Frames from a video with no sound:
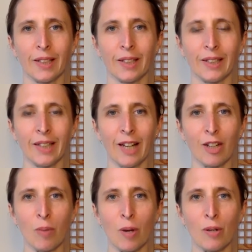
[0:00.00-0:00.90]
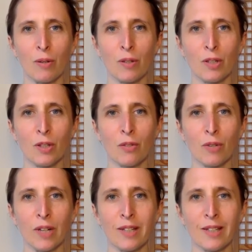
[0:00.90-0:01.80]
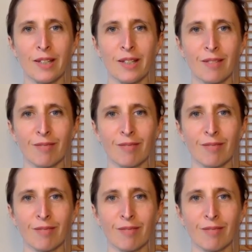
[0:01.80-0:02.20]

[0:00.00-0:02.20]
and the elbow to the wrist